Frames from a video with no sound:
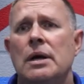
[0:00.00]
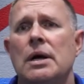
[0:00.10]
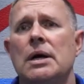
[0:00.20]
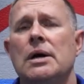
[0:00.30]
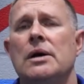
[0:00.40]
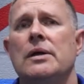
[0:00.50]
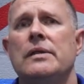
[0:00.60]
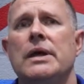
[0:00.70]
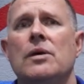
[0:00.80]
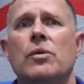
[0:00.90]

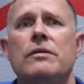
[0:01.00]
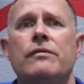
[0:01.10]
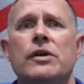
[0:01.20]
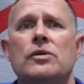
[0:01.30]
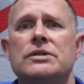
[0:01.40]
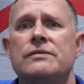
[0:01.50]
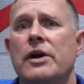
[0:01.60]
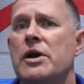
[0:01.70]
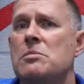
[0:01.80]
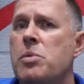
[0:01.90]
that we feel is
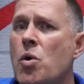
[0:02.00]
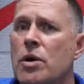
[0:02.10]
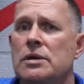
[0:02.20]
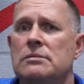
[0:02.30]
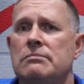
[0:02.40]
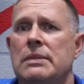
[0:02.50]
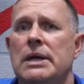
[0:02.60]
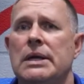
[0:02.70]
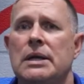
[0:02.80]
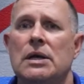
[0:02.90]
very important
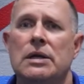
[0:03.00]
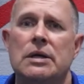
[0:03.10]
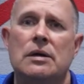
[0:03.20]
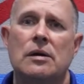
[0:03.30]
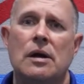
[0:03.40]
in dealing